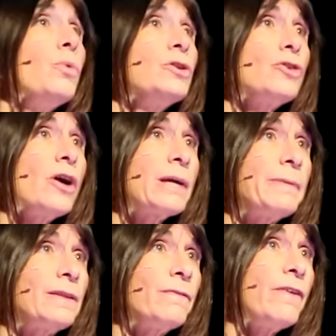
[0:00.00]
We'll talk
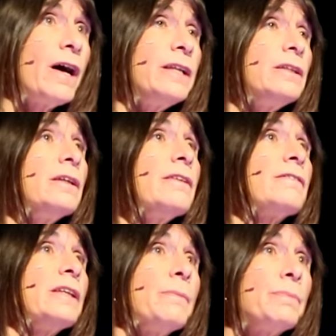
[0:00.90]
about the findings,
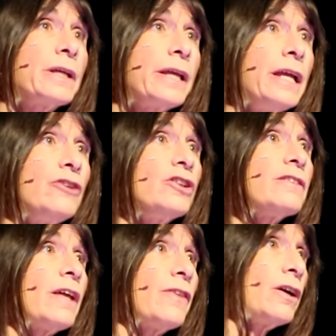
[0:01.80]
the
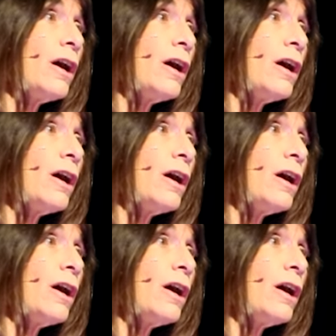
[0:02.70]
implications, and the